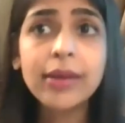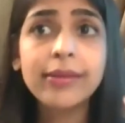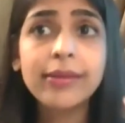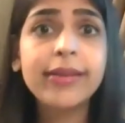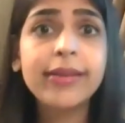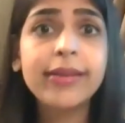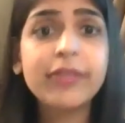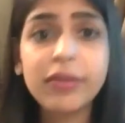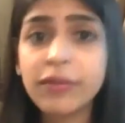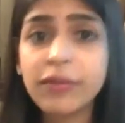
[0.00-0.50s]

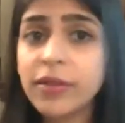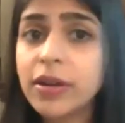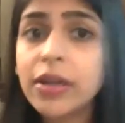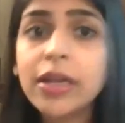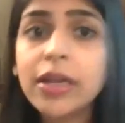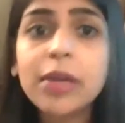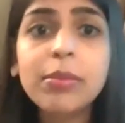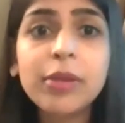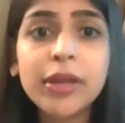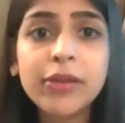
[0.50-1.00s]
That
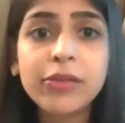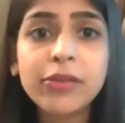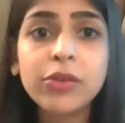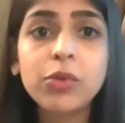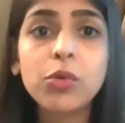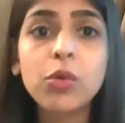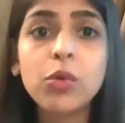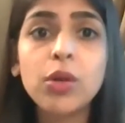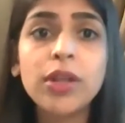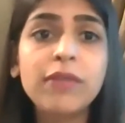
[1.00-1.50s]
definitely plays a
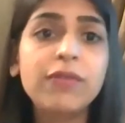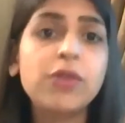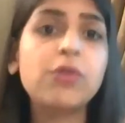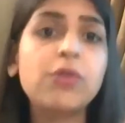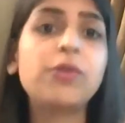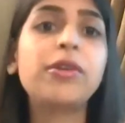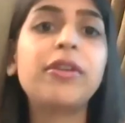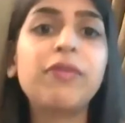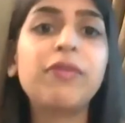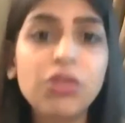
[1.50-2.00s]
role if
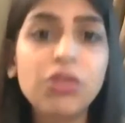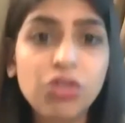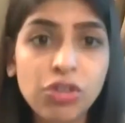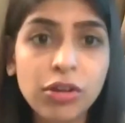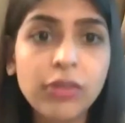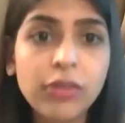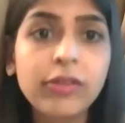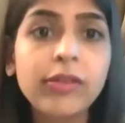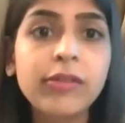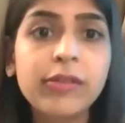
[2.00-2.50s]
you're
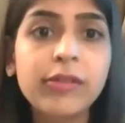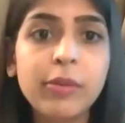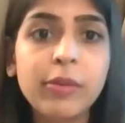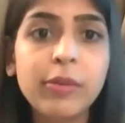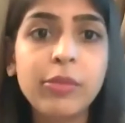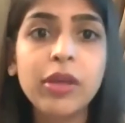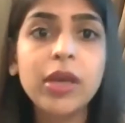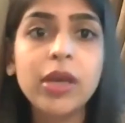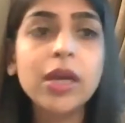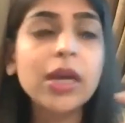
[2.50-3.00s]
deficient in
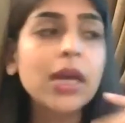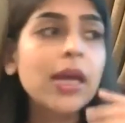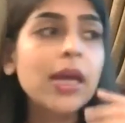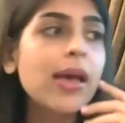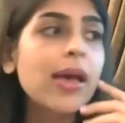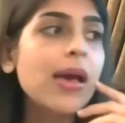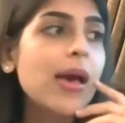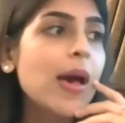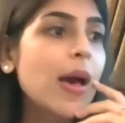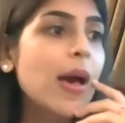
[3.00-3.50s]
something.
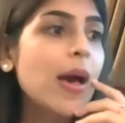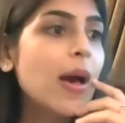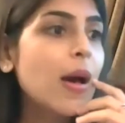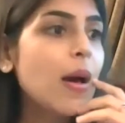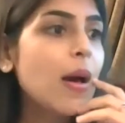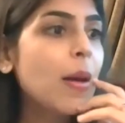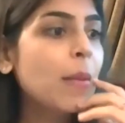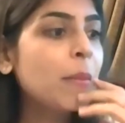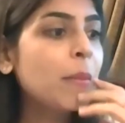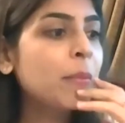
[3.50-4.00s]

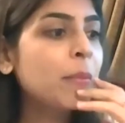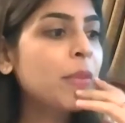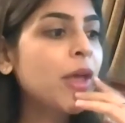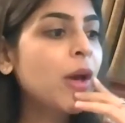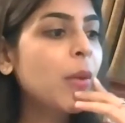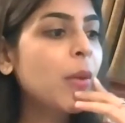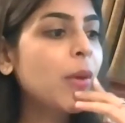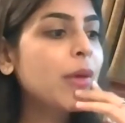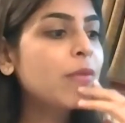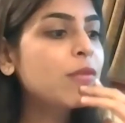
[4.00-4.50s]

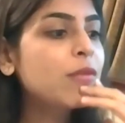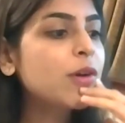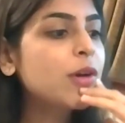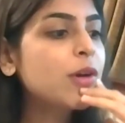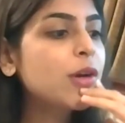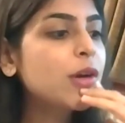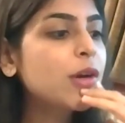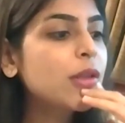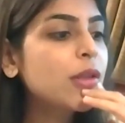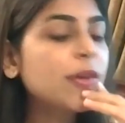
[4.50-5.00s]

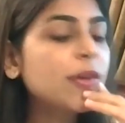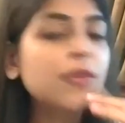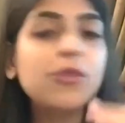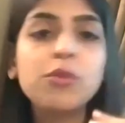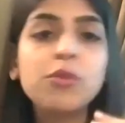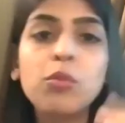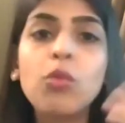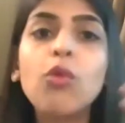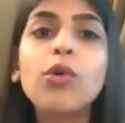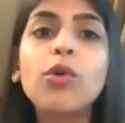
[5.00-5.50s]
However,
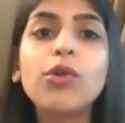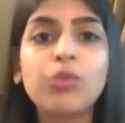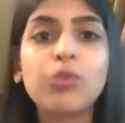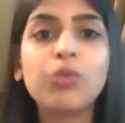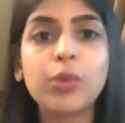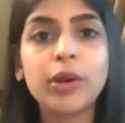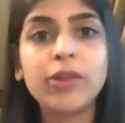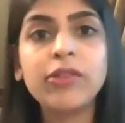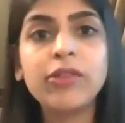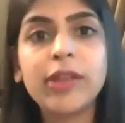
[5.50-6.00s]
there's more to
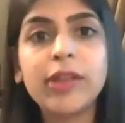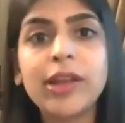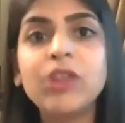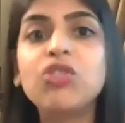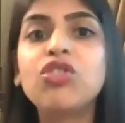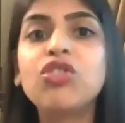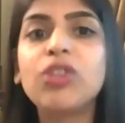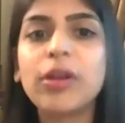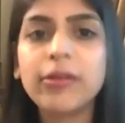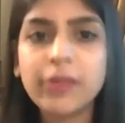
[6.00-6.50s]
it than
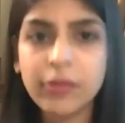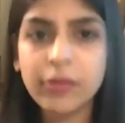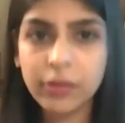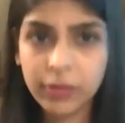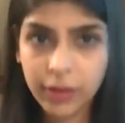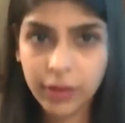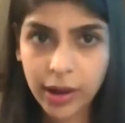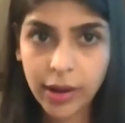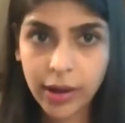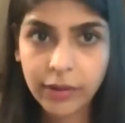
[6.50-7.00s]
just
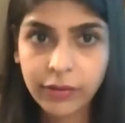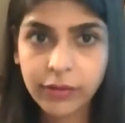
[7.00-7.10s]
that.